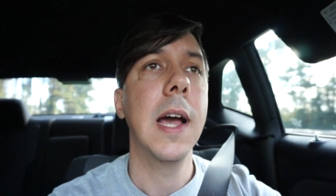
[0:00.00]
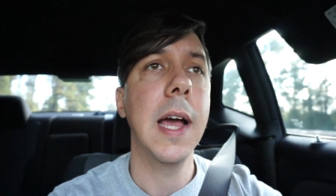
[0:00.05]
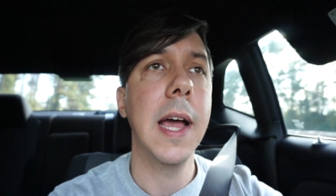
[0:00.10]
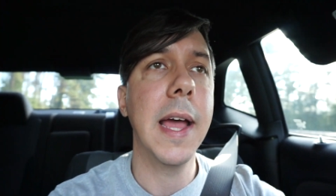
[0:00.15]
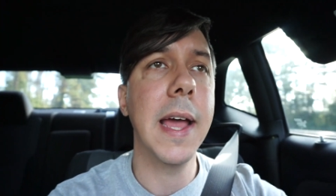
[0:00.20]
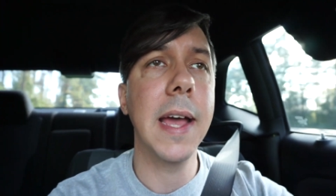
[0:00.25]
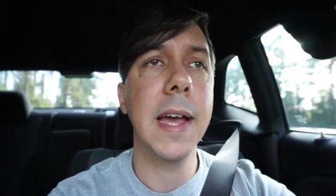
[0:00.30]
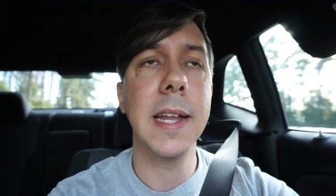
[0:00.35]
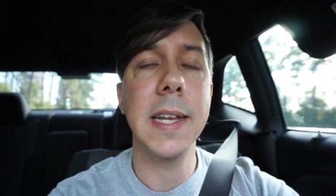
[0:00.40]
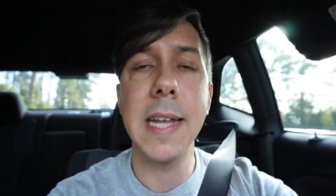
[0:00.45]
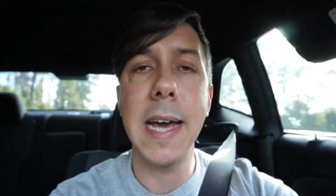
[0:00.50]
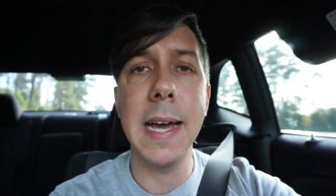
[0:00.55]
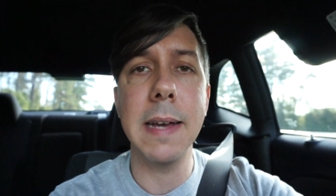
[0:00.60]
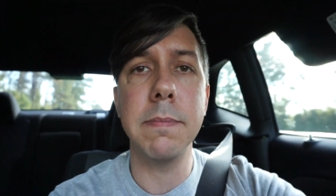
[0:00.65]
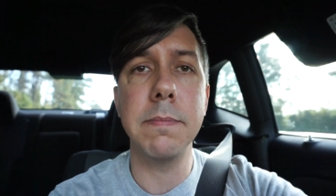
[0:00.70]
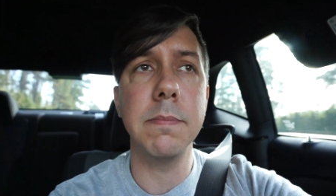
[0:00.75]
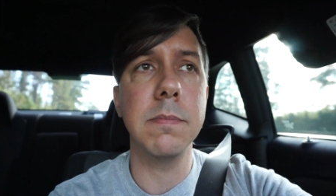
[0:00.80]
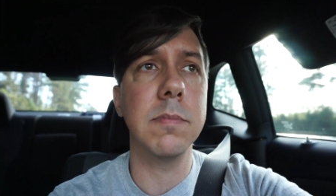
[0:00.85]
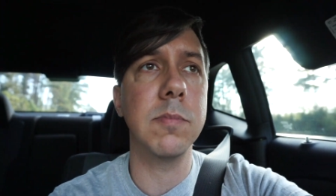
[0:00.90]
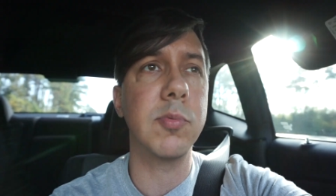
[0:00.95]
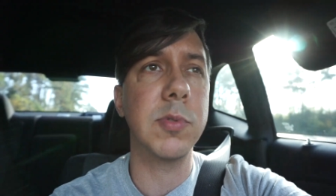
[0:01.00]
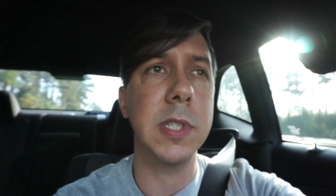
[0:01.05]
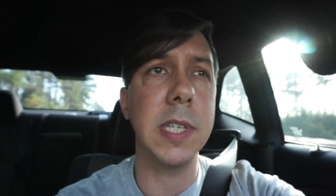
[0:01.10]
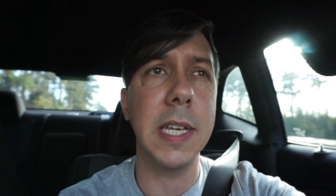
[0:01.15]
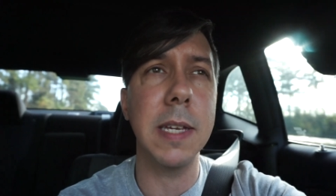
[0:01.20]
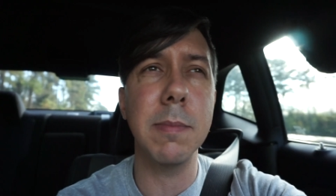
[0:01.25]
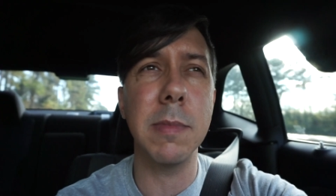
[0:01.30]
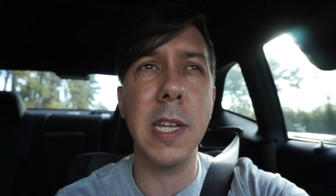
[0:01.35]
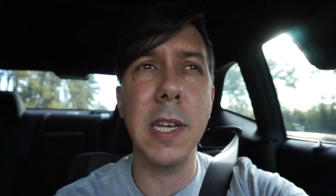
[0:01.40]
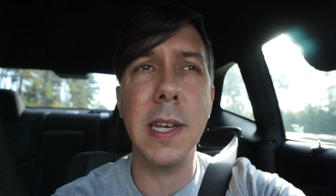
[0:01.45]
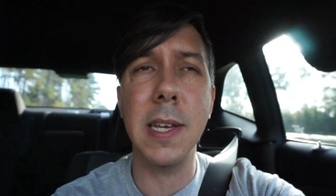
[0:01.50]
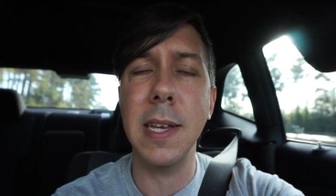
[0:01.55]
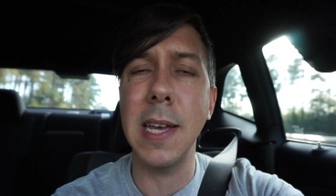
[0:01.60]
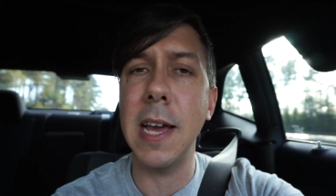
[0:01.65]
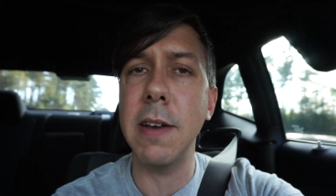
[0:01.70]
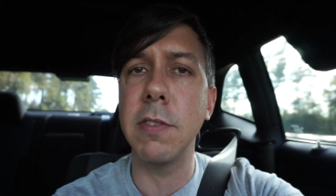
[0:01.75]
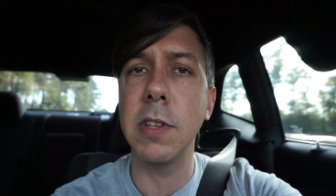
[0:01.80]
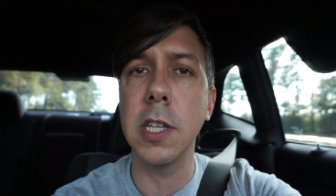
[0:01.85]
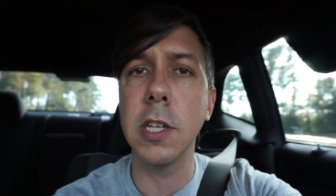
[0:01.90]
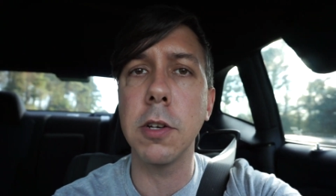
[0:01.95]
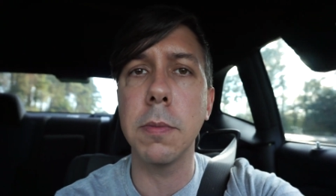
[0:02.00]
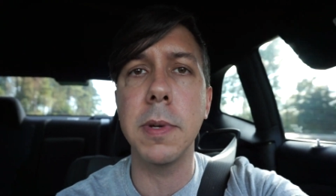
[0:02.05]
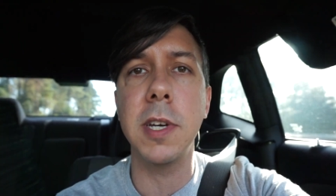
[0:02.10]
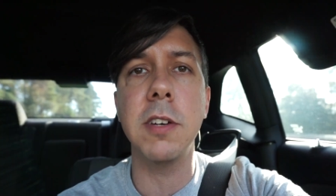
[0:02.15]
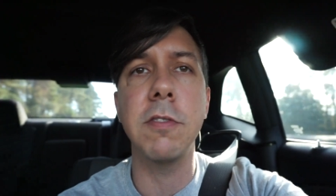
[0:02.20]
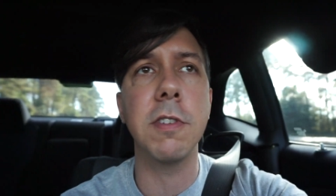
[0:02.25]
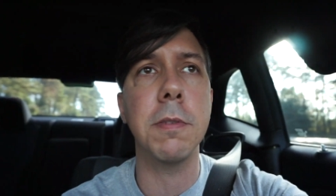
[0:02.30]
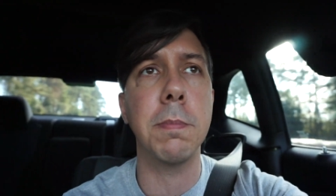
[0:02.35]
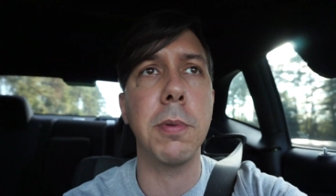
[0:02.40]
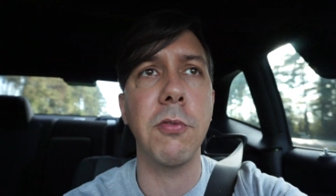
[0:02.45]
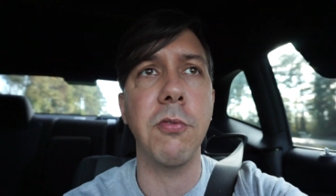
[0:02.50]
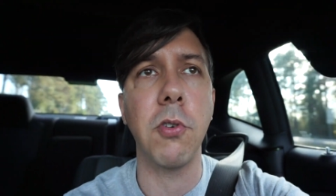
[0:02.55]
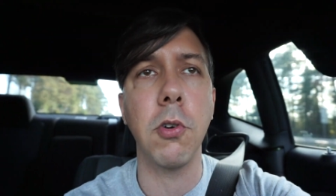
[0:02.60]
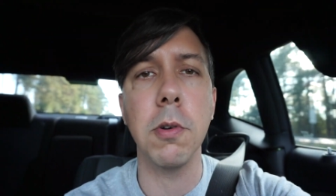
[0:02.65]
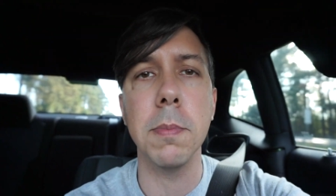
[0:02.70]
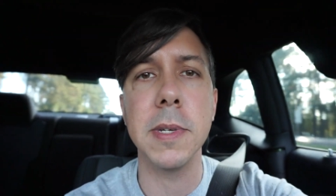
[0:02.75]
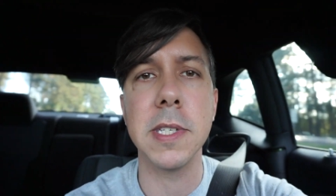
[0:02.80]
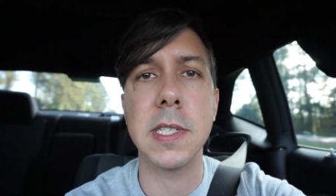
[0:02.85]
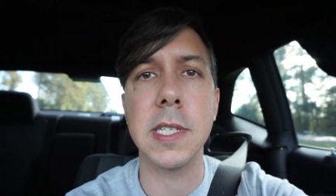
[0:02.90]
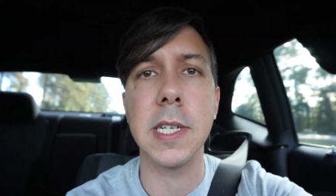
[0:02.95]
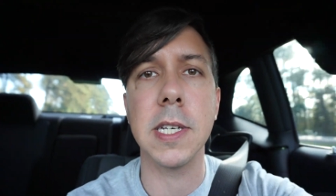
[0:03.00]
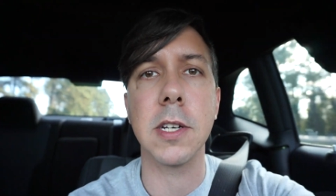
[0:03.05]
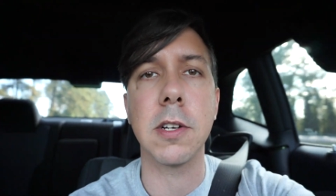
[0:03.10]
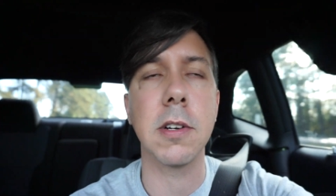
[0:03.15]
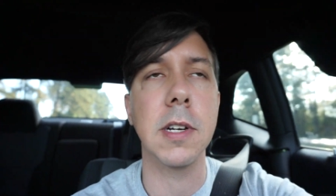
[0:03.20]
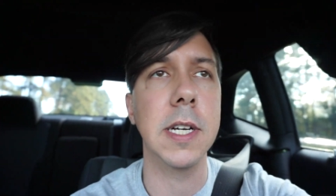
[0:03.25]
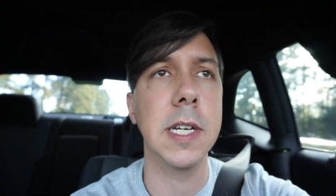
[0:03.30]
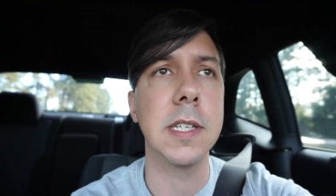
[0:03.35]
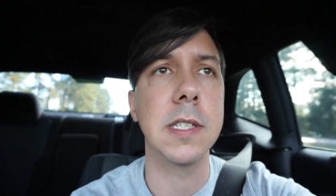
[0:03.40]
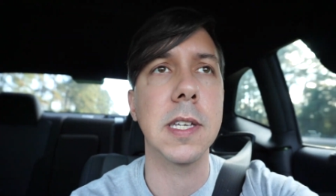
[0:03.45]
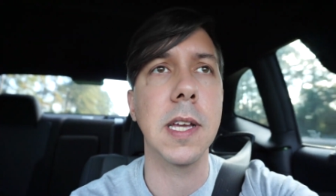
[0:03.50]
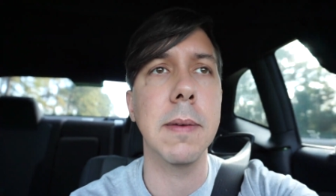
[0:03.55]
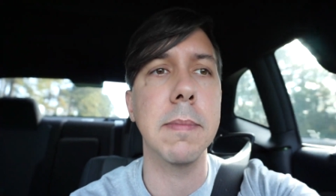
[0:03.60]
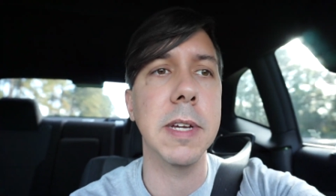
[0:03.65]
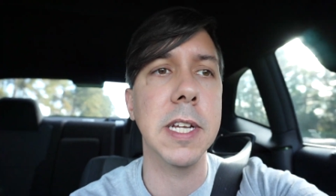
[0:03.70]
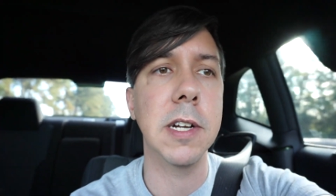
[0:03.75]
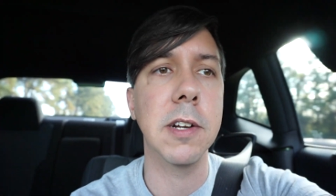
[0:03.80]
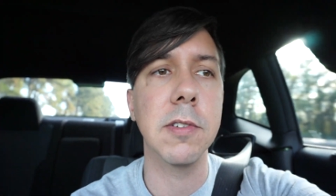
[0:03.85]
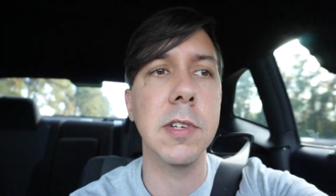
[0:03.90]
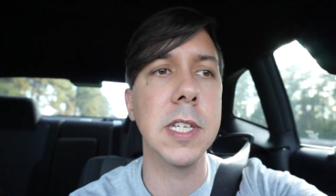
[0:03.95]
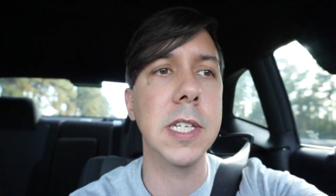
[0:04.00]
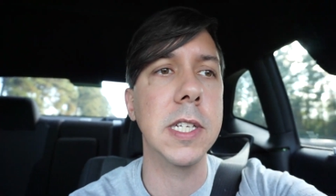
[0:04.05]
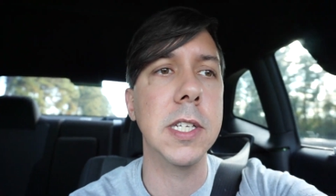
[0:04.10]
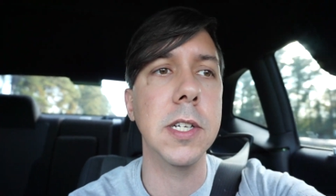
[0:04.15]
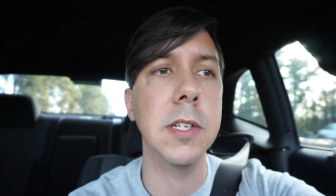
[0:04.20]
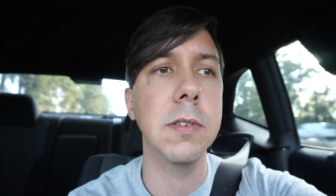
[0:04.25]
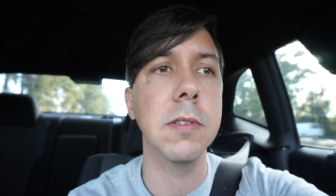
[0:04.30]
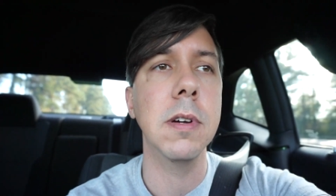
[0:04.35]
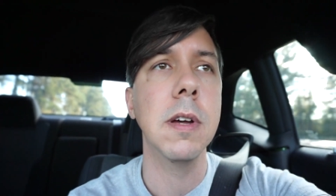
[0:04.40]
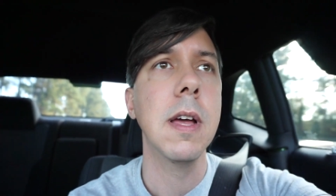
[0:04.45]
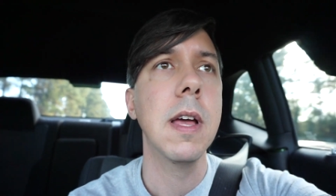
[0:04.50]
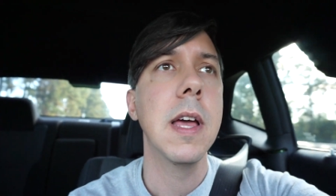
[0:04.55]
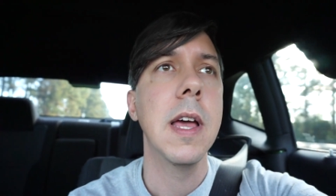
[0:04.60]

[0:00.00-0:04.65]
And I seem to have a little bit of a performance increase. I mean, I really do.